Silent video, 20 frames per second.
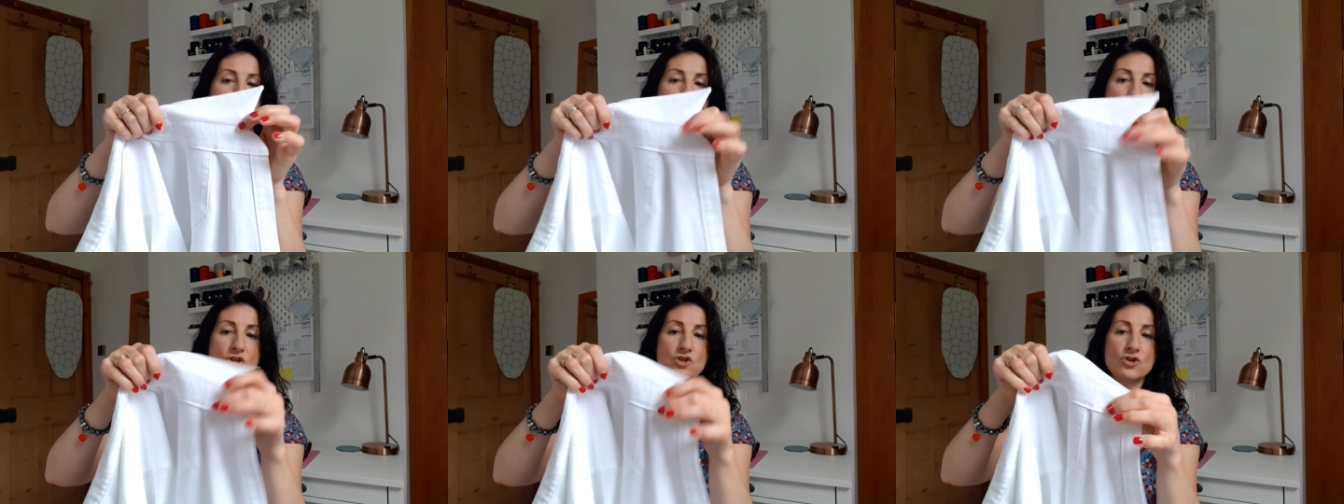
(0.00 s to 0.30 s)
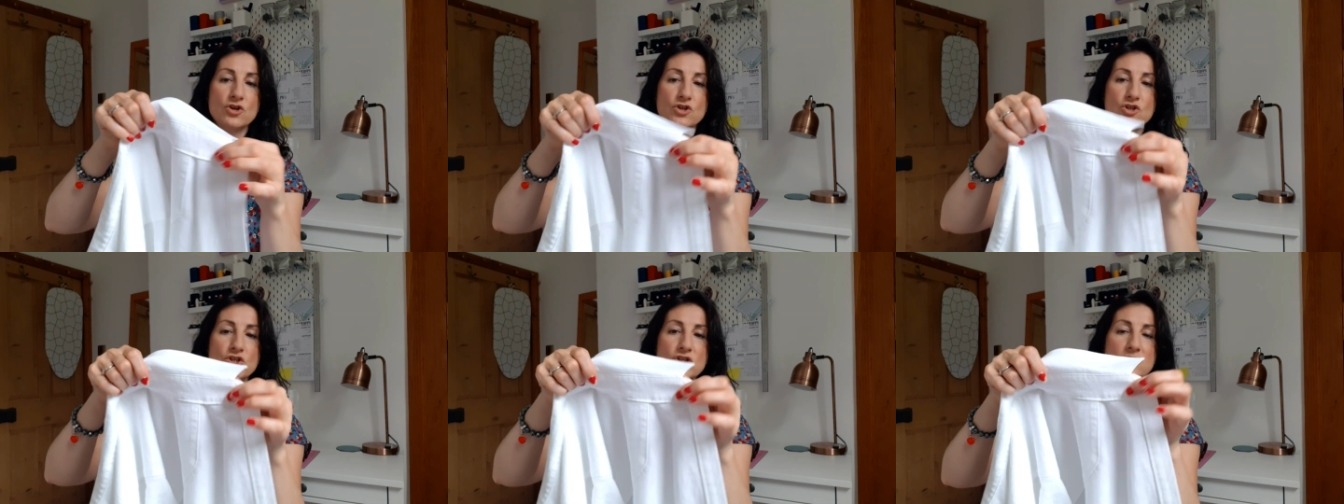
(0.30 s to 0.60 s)
the
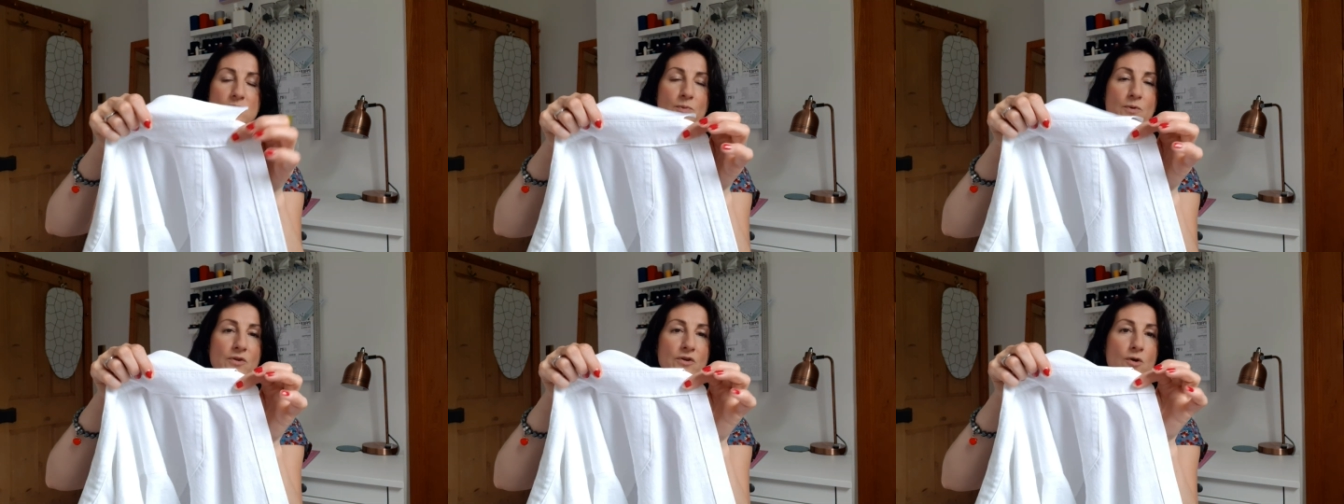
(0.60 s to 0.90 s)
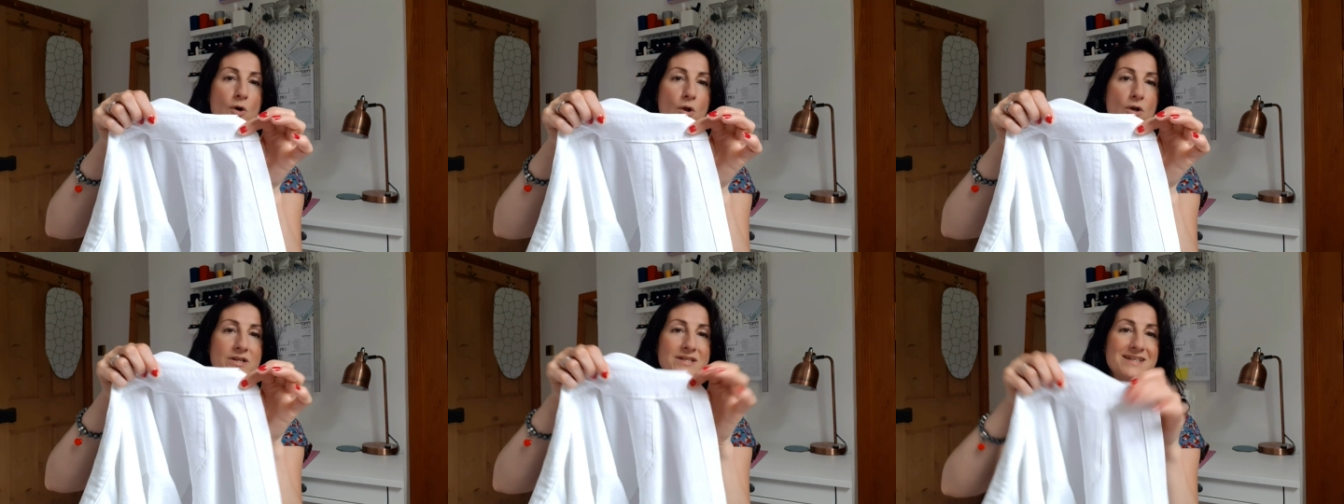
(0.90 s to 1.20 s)
instructions to put the
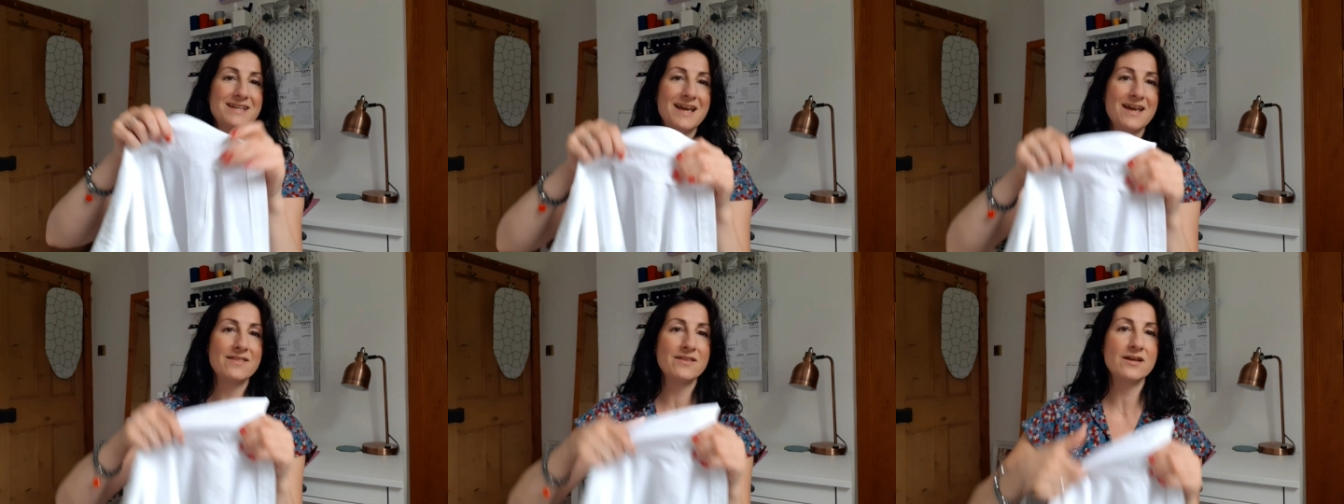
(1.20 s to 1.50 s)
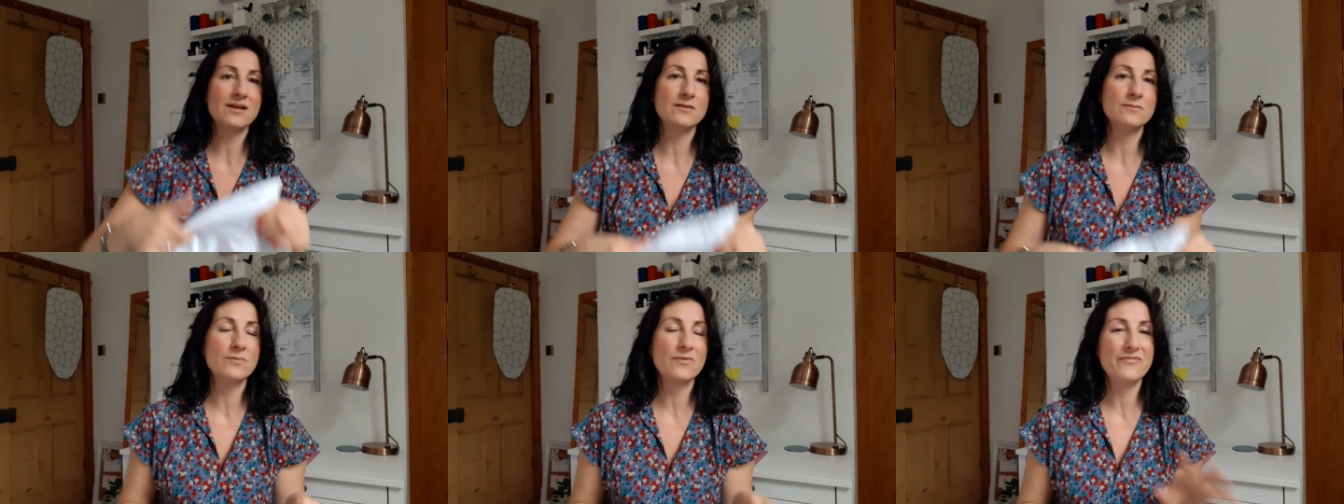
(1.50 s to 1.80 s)
collar together
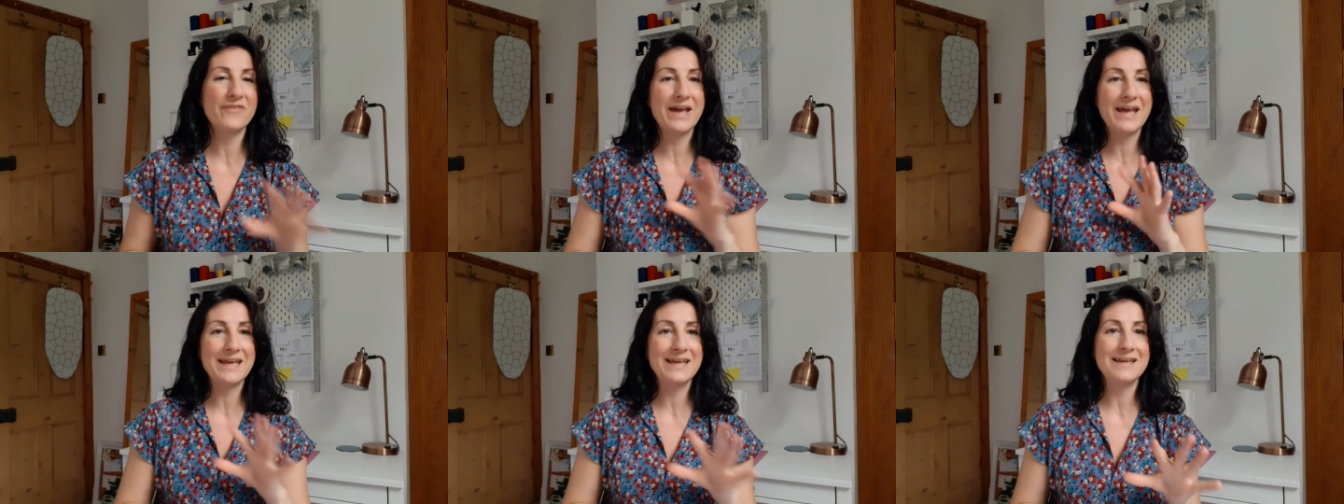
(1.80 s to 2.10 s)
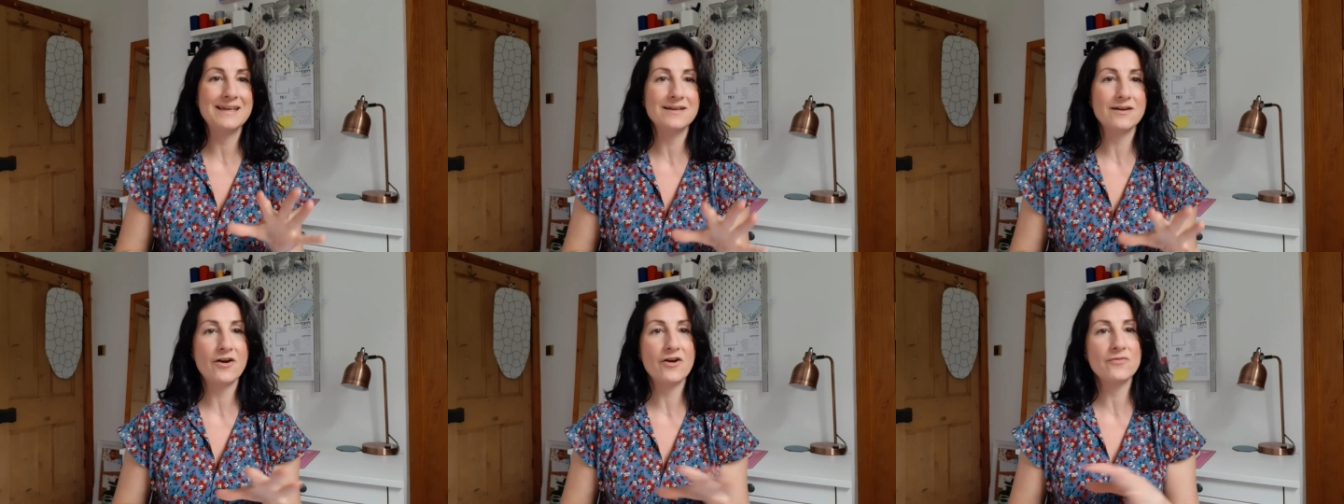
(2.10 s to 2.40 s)
were
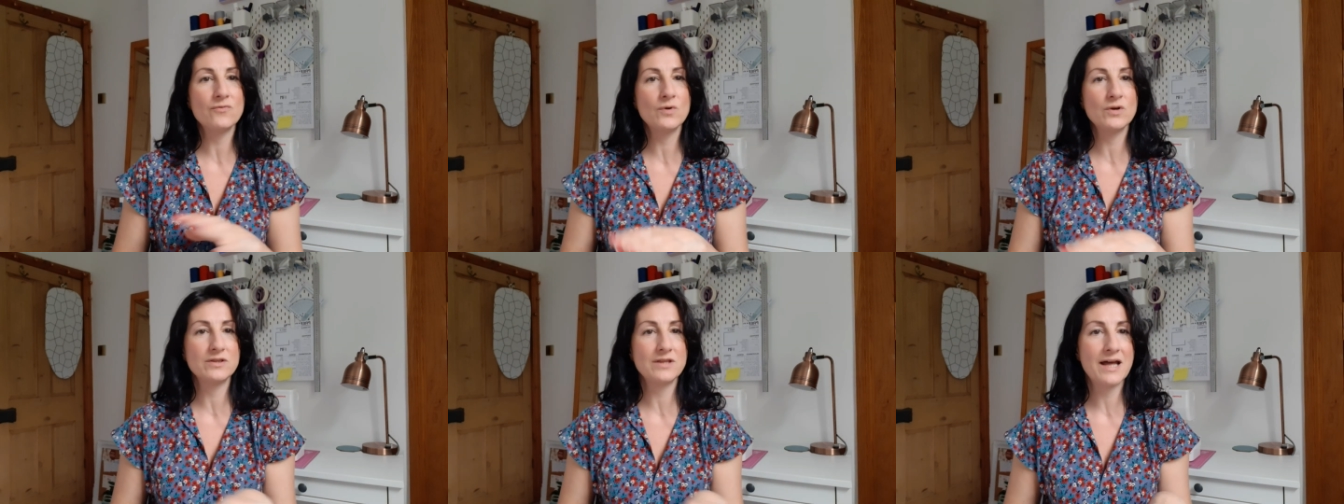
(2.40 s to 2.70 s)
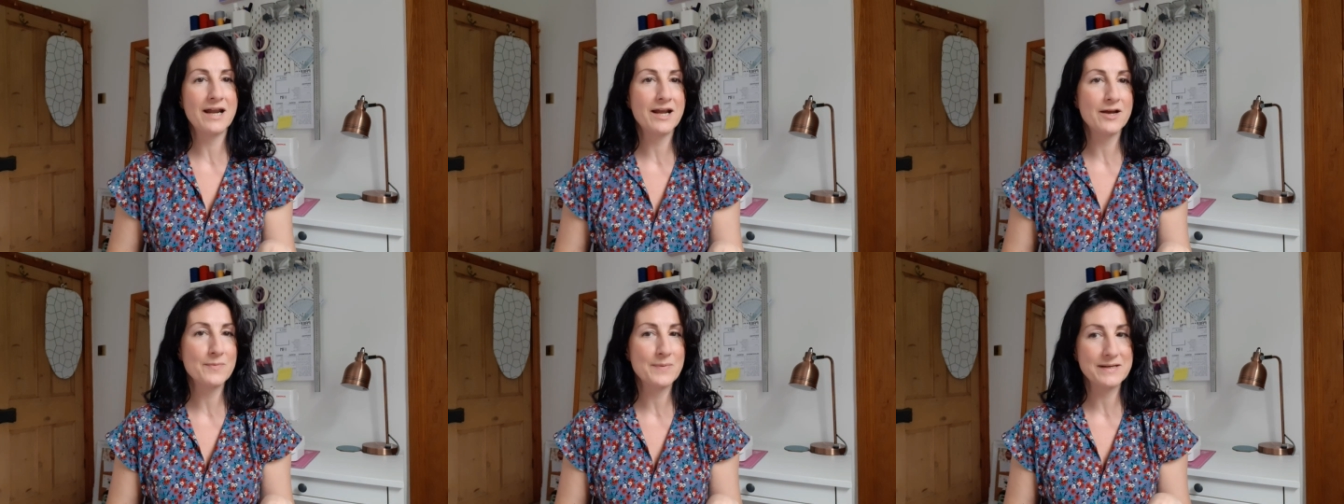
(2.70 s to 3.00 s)
vague. I've worked
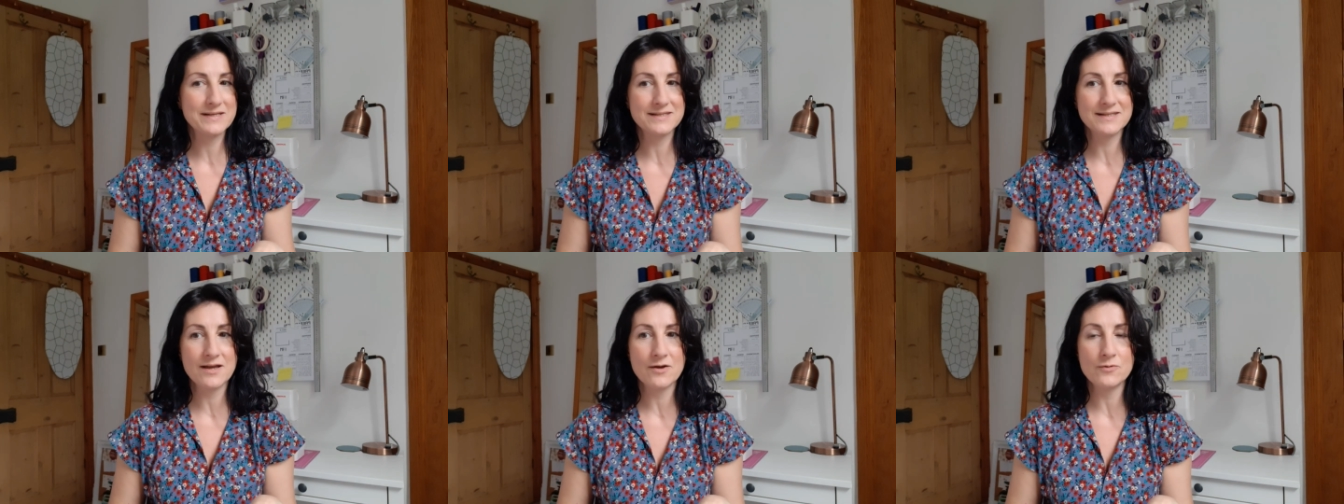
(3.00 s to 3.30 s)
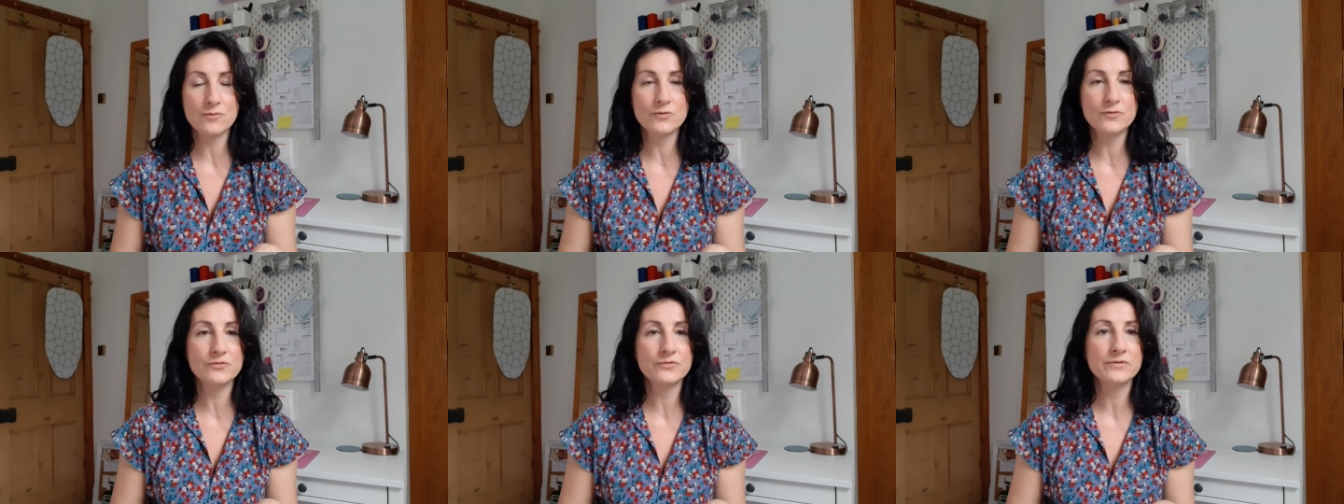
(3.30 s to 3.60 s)
that out
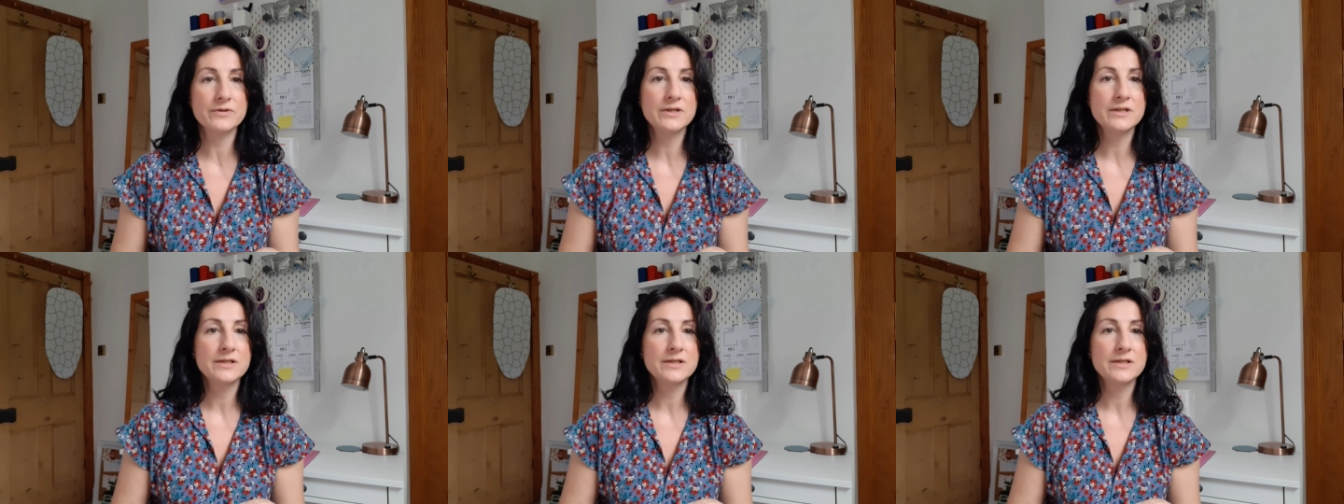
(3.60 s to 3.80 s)
myself.